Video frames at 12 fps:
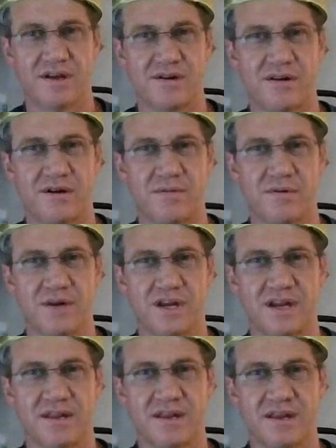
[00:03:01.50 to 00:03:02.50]
not really
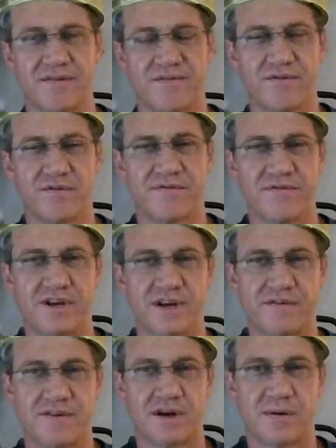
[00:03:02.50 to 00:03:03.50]
getting that full
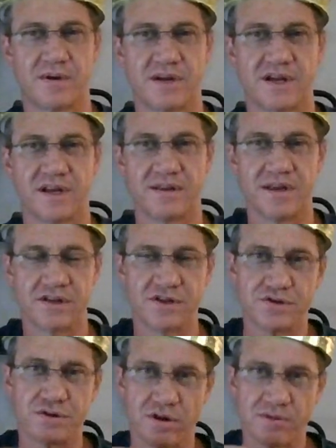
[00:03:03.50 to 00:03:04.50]
flavor, not really getting that
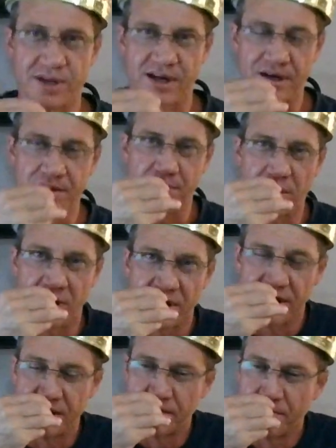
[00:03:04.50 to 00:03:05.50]
enjoyment out of the bong
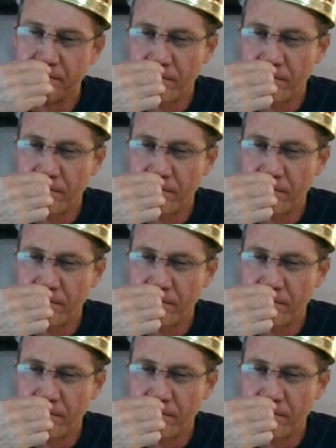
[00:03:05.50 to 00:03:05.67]
hit.